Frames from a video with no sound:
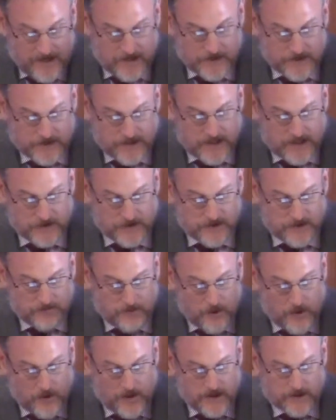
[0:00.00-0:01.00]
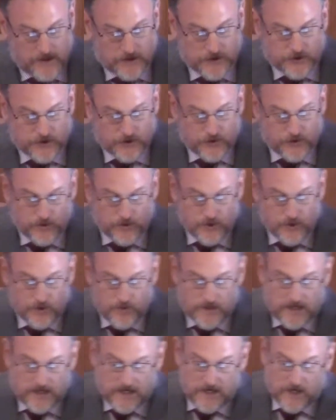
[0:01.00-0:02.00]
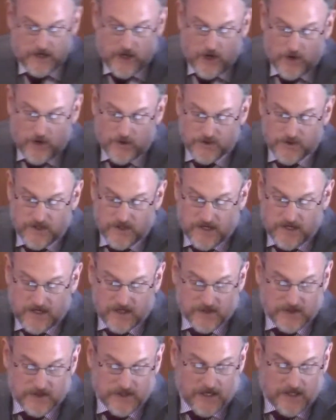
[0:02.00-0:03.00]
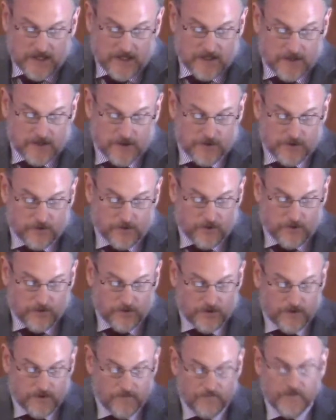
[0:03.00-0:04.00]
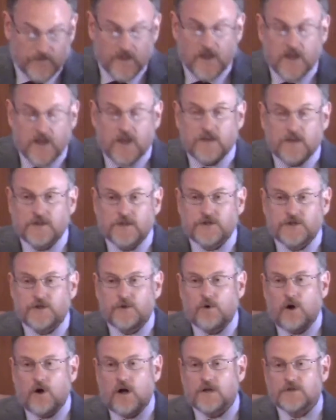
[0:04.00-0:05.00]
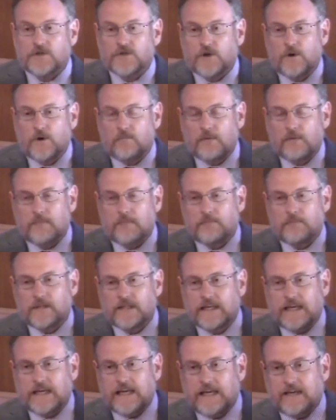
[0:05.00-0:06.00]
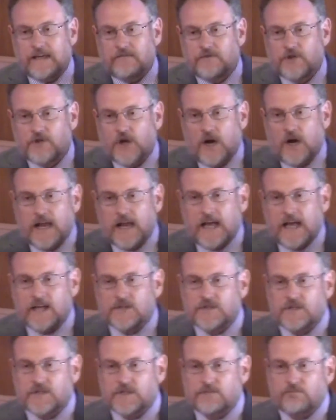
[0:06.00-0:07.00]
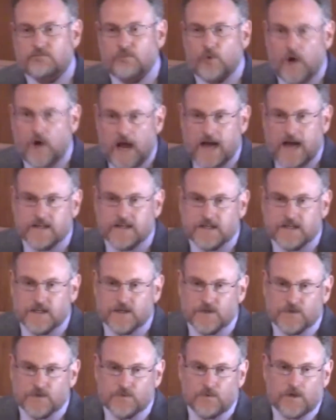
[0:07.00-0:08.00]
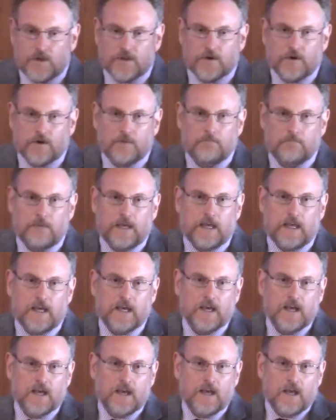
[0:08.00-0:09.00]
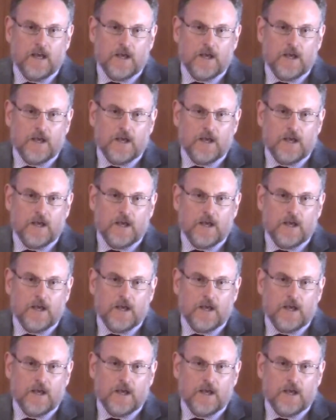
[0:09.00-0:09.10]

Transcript: His testimony is true, and he knows that he is telling the truth, that you also may believe. John has this practice, whether it be